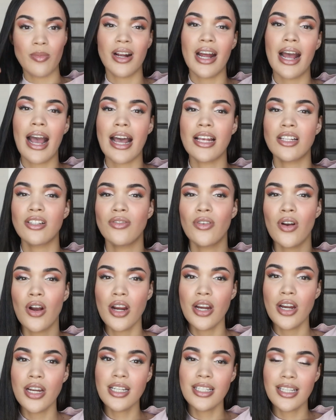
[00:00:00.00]
But as
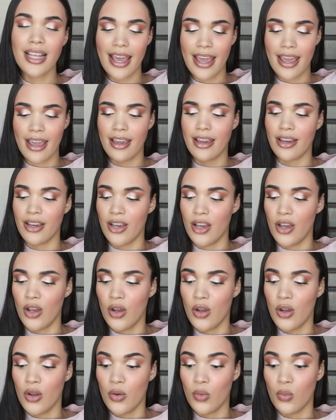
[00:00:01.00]
far as like
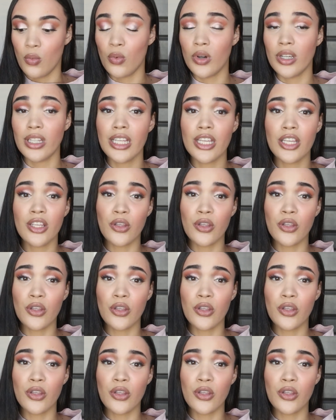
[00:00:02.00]
really